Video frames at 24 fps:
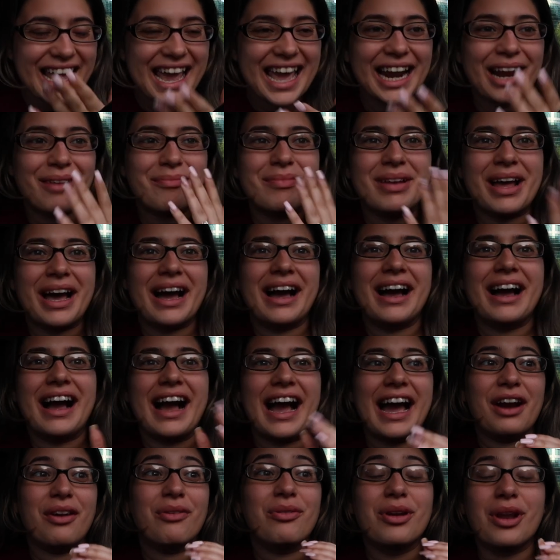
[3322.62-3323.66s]
And I'm not.
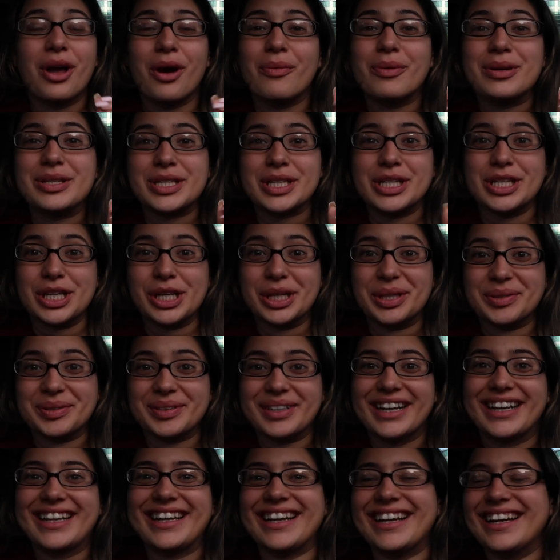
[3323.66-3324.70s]
I don't know what to do.
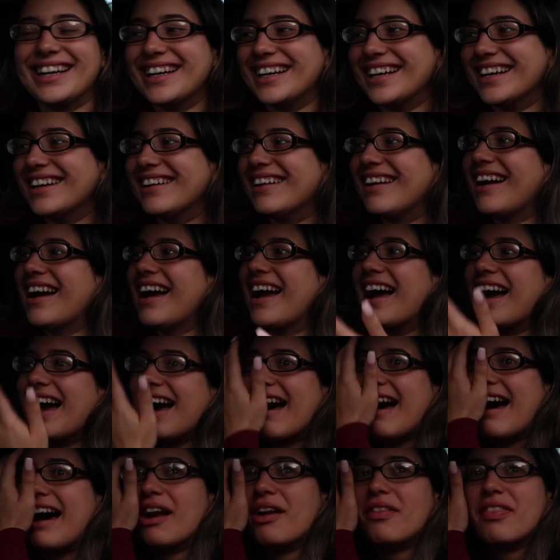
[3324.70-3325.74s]
I
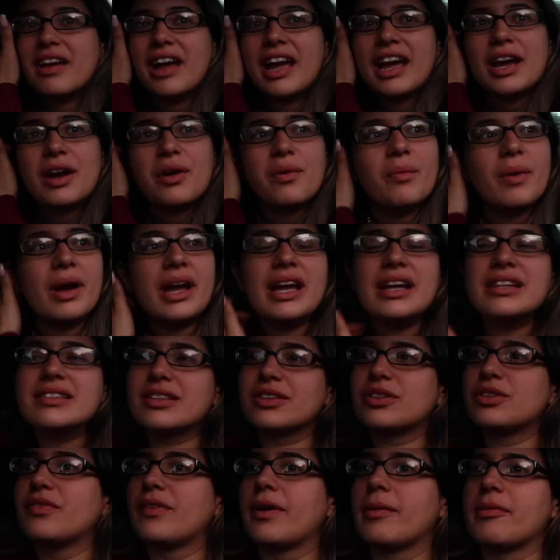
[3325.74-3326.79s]
don't think I can wait
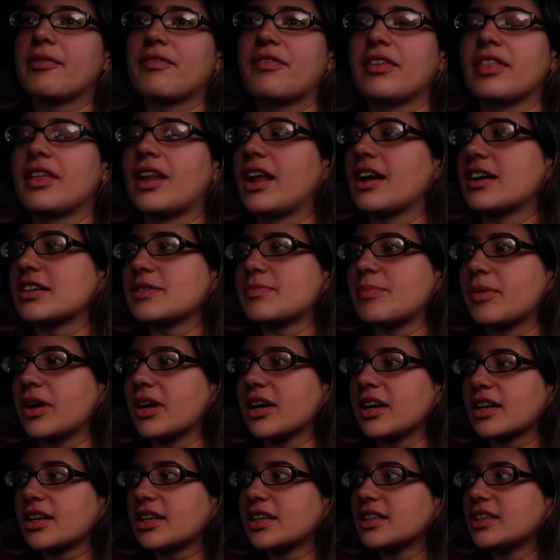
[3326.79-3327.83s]
until November for the next
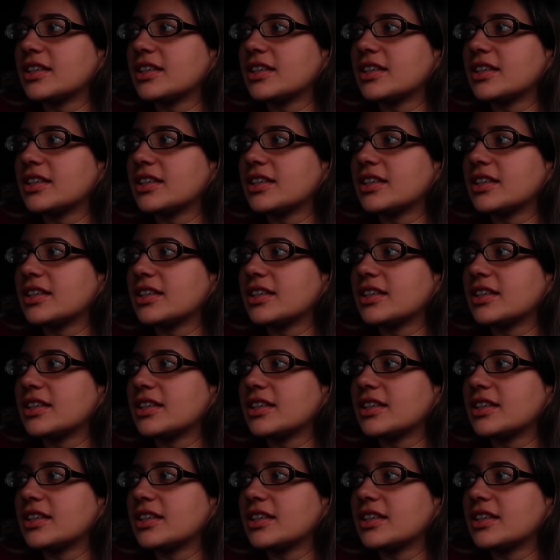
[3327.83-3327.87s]
book.